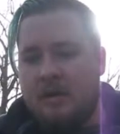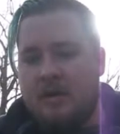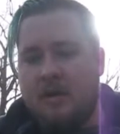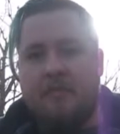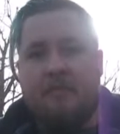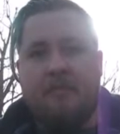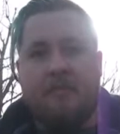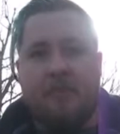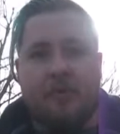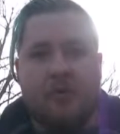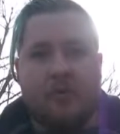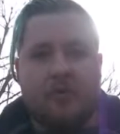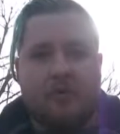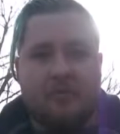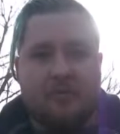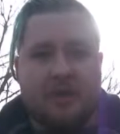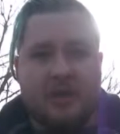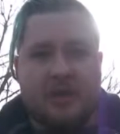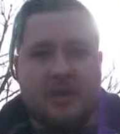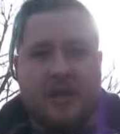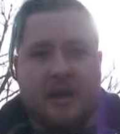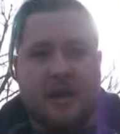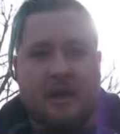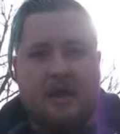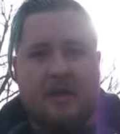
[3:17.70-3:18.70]
Brute
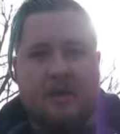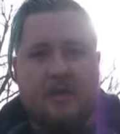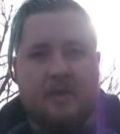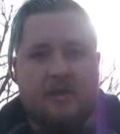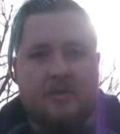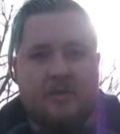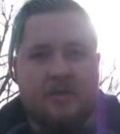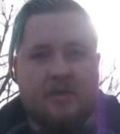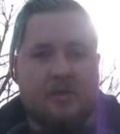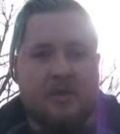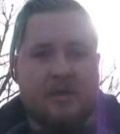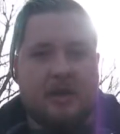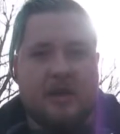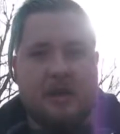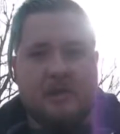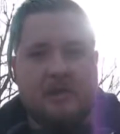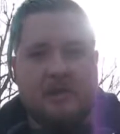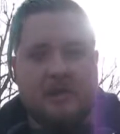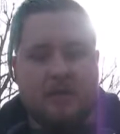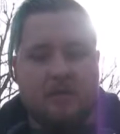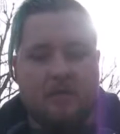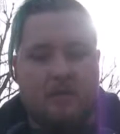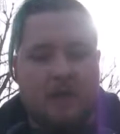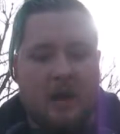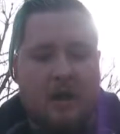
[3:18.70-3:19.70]
machete, which you guys
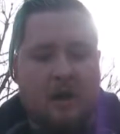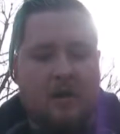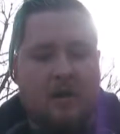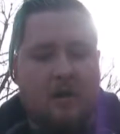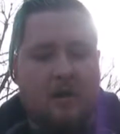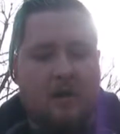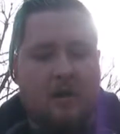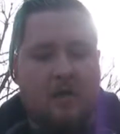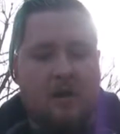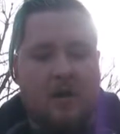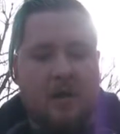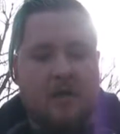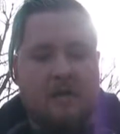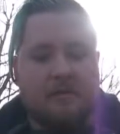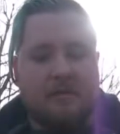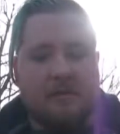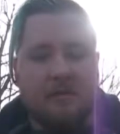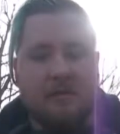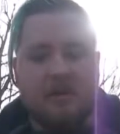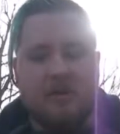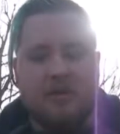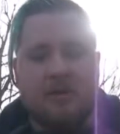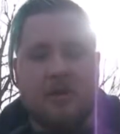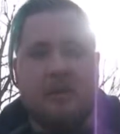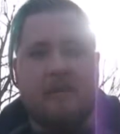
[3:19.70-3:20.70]
seen a while ago, and
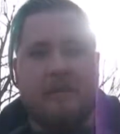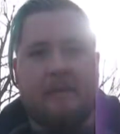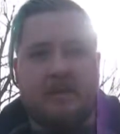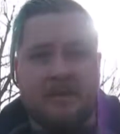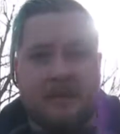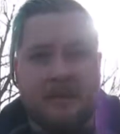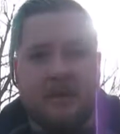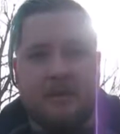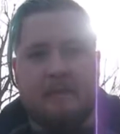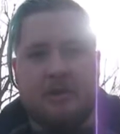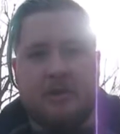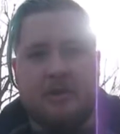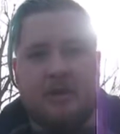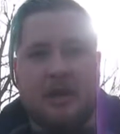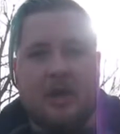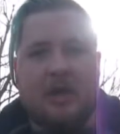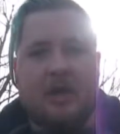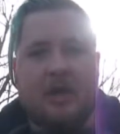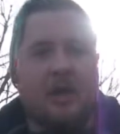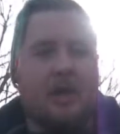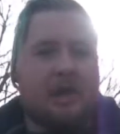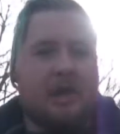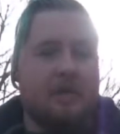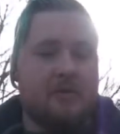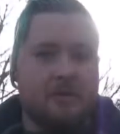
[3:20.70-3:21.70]
the Tramontina machete,
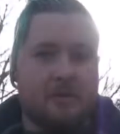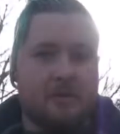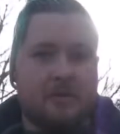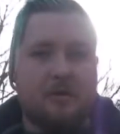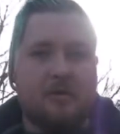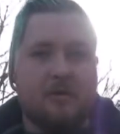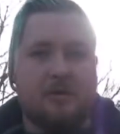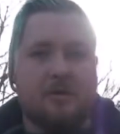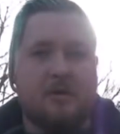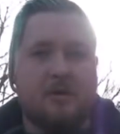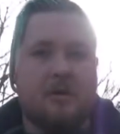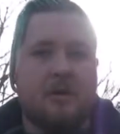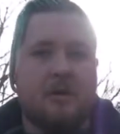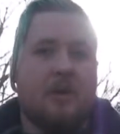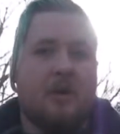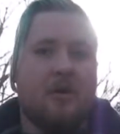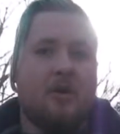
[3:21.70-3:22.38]
and I use those